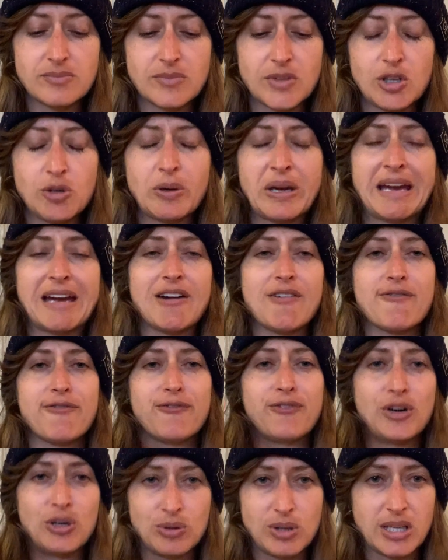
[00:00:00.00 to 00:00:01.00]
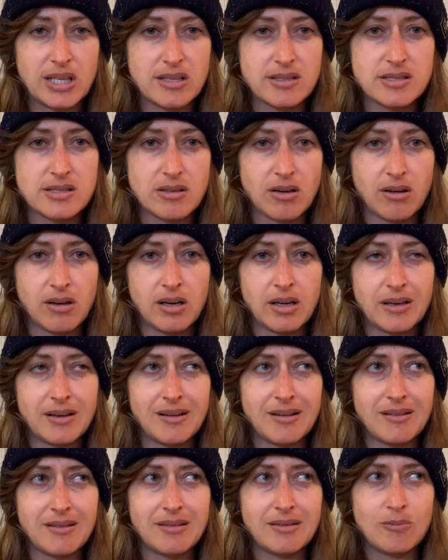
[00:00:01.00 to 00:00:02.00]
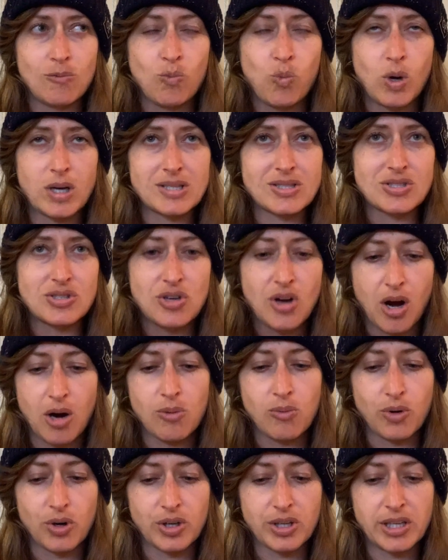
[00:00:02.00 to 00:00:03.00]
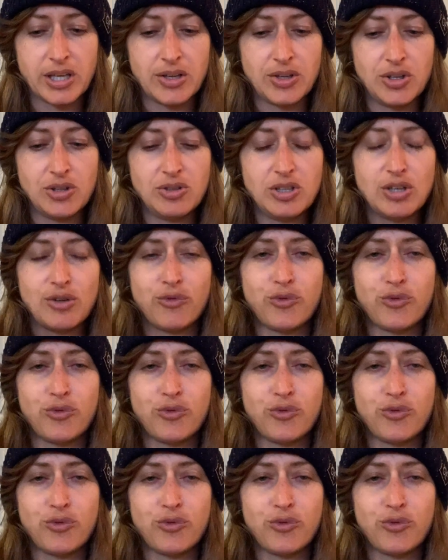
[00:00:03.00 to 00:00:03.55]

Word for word: you can't focus on what's not working. You need to